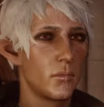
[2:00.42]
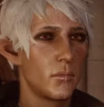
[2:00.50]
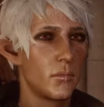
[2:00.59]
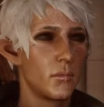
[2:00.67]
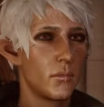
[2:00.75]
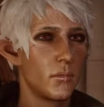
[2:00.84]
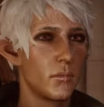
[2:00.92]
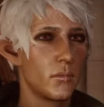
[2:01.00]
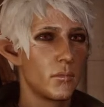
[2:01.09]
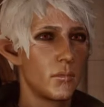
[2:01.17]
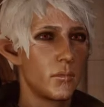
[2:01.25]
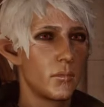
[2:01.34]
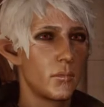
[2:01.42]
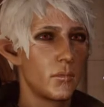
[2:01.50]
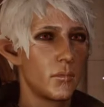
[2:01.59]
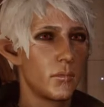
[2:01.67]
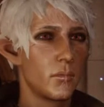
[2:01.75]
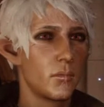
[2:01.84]

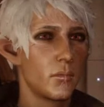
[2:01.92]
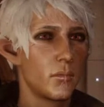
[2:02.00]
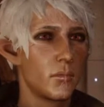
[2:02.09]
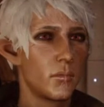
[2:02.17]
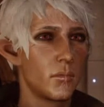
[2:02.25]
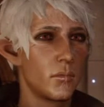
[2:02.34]
No one is speaking in this clip.